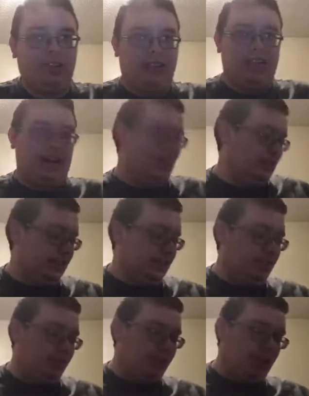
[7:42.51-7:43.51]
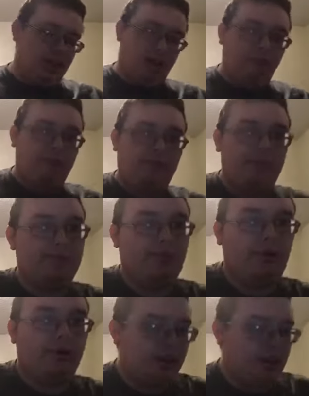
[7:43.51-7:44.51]
that I just don't really care for
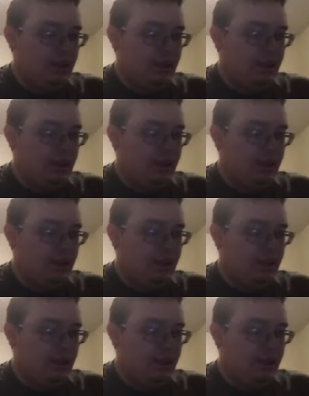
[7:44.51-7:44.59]
anymore.